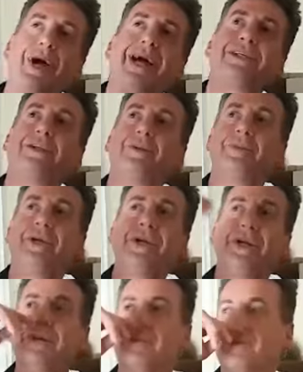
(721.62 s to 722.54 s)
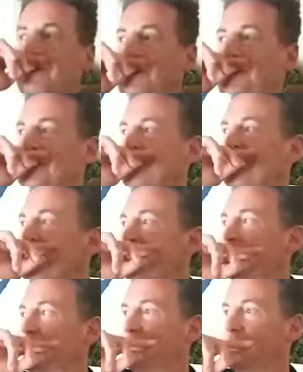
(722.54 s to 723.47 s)
the beginning roots,
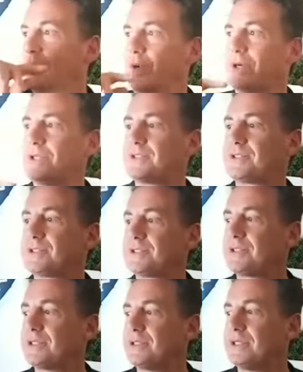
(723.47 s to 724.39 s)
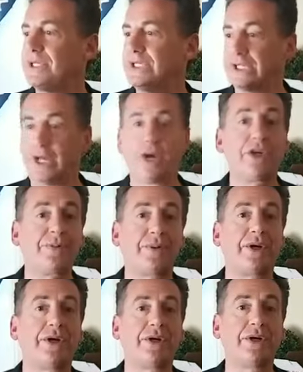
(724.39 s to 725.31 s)
it was in large part
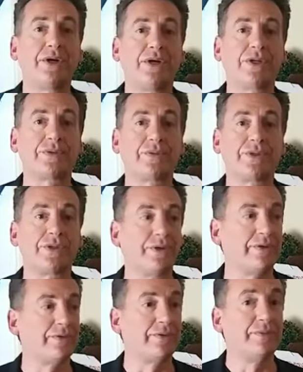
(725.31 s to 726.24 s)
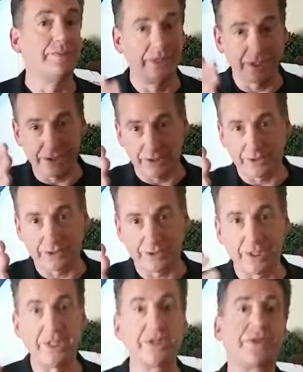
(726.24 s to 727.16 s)
as a result of Mitch's
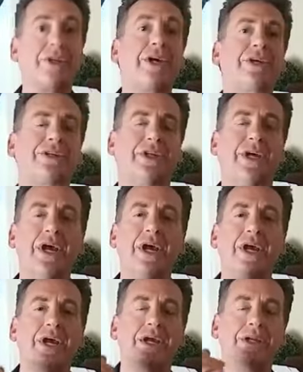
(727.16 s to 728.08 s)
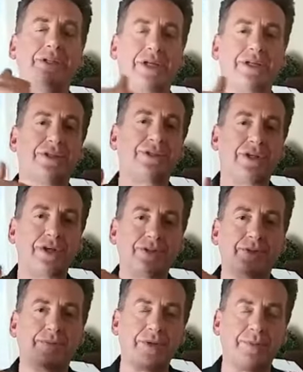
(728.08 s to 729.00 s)
introduction. He not only saw something
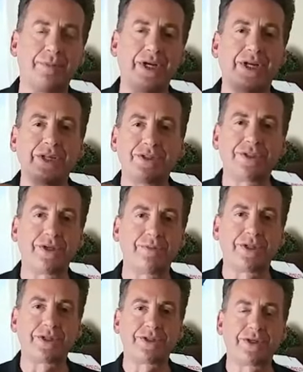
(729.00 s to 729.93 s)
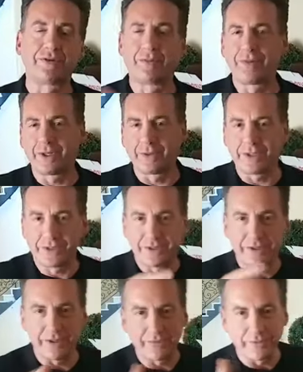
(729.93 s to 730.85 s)
in me I didn't see in myself. Oh, by the way,
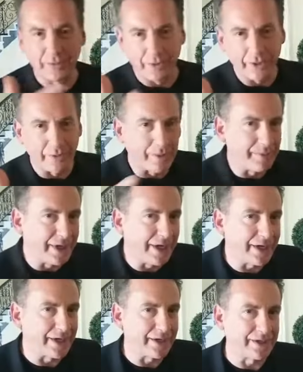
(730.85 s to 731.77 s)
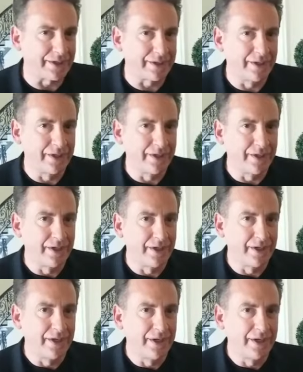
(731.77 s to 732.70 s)
if you're wondering what I'm getting at here,
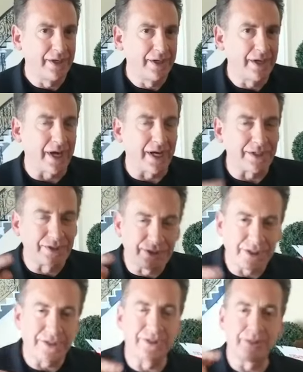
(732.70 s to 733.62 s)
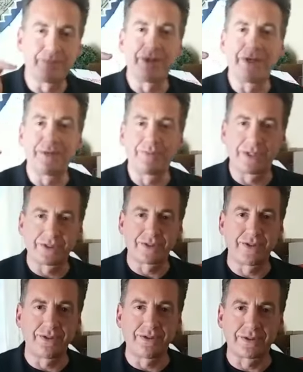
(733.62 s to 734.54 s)
I see something in my
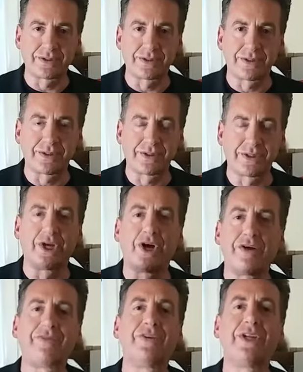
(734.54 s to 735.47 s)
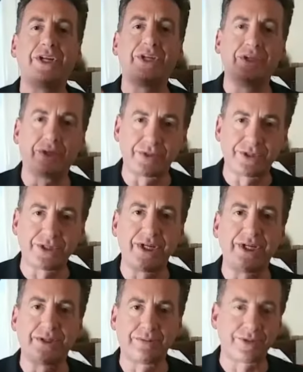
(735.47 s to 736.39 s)
students that often they don't see in
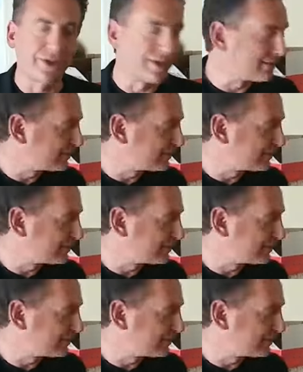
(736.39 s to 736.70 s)
themselves.